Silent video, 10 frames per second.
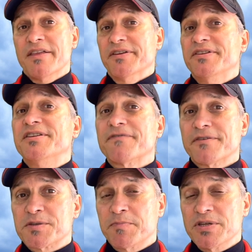the
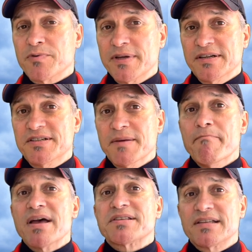difference between a
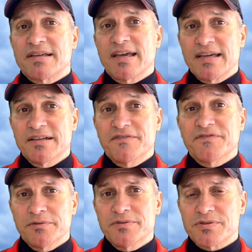domesticated
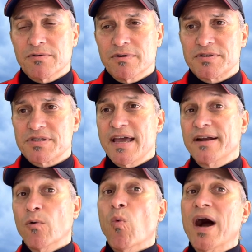food source
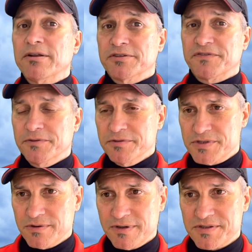and a wild food
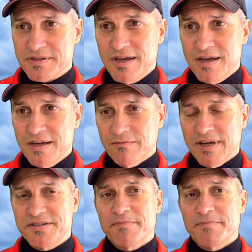source, right?